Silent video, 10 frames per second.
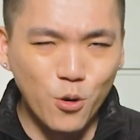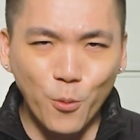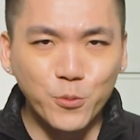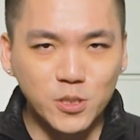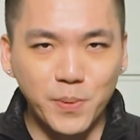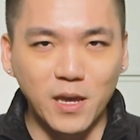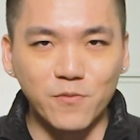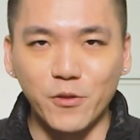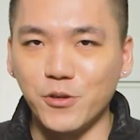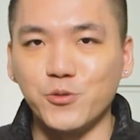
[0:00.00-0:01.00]
almost
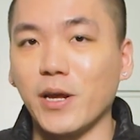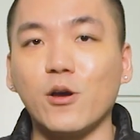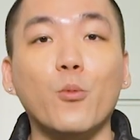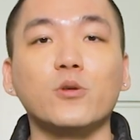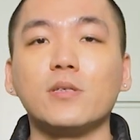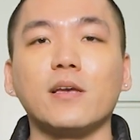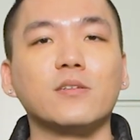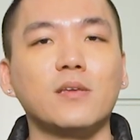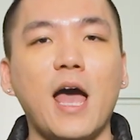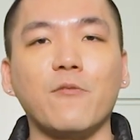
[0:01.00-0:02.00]
painful to drink, almost like
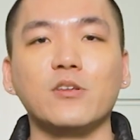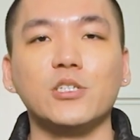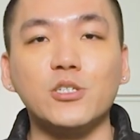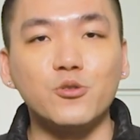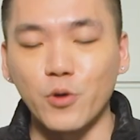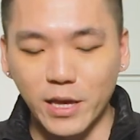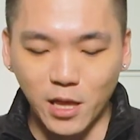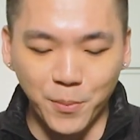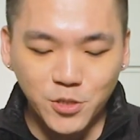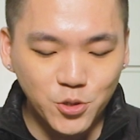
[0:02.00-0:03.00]
having just straight
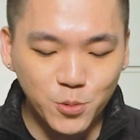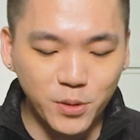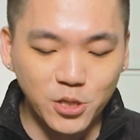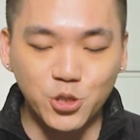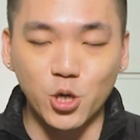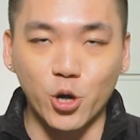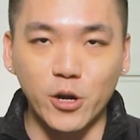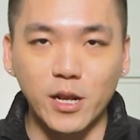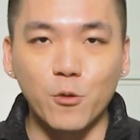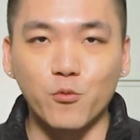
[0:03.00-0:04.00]
lemon juice, but the sugar
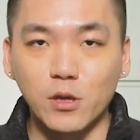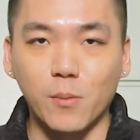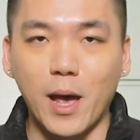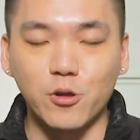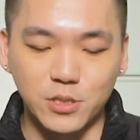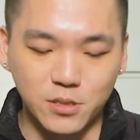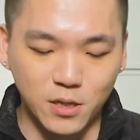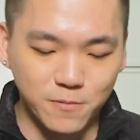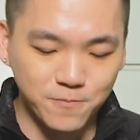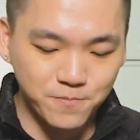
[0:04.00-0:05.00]
in it really balances it.